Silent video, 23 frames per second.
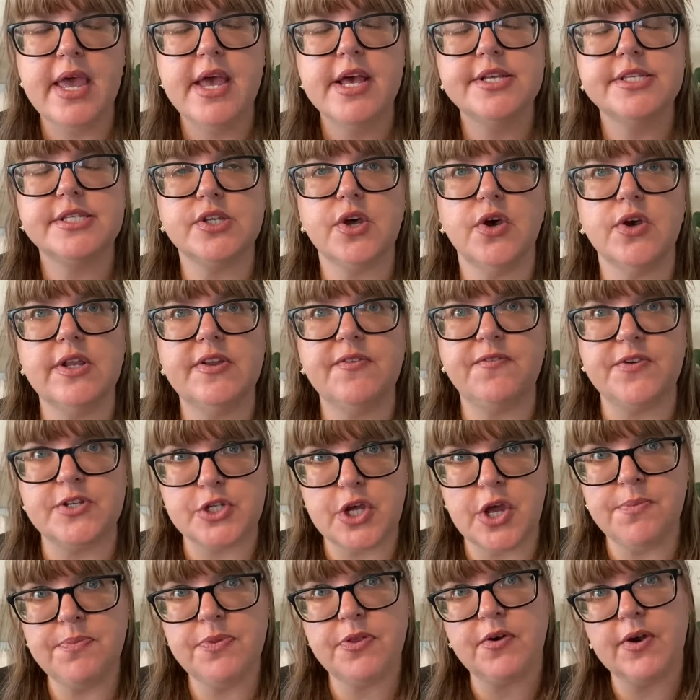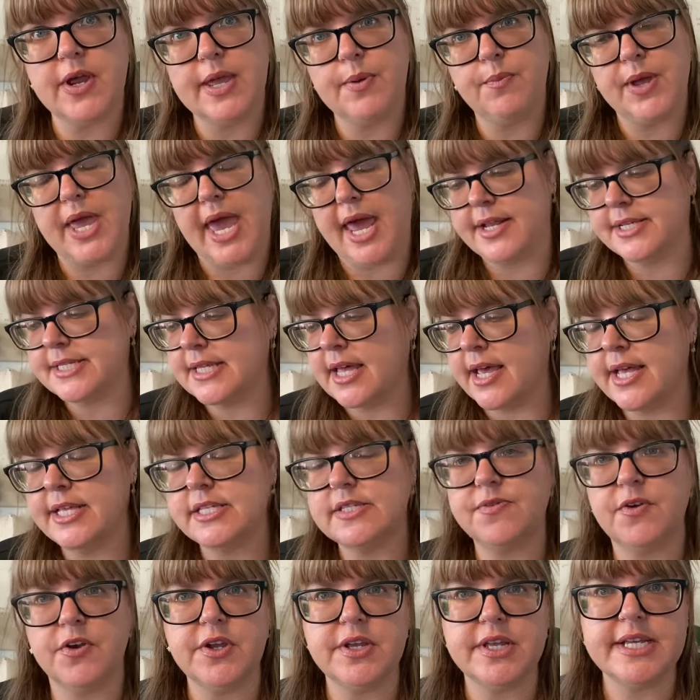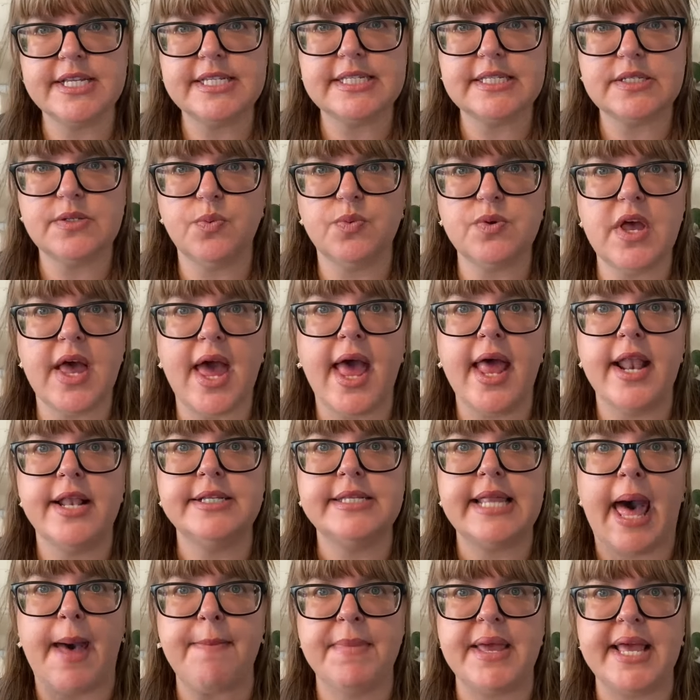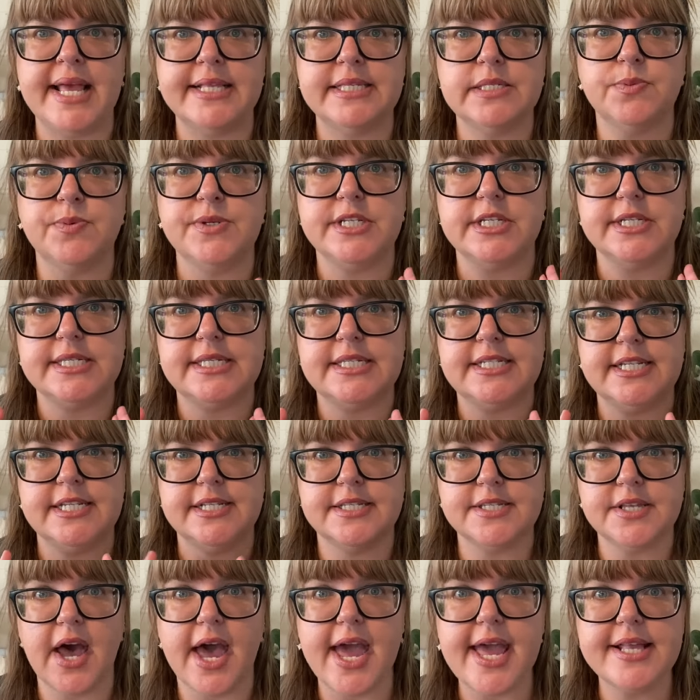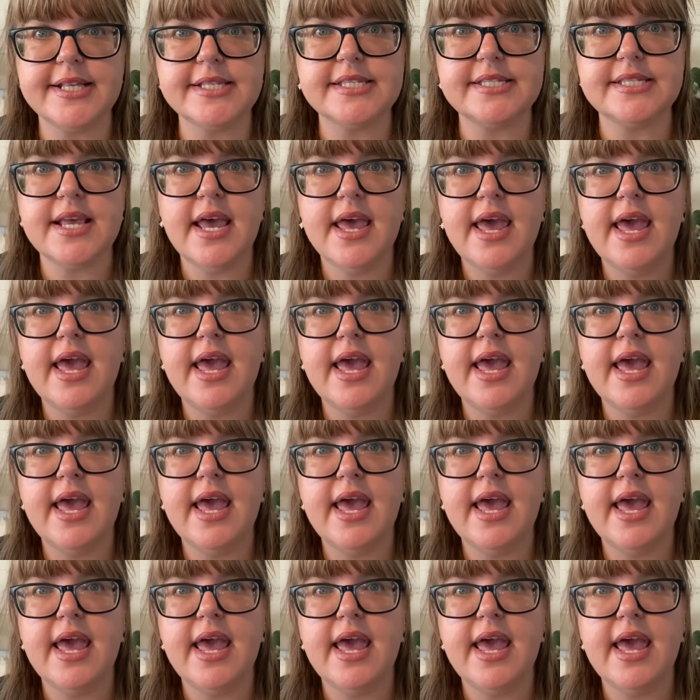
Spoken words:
So for term 3, we had a science focus, and that means we just did science,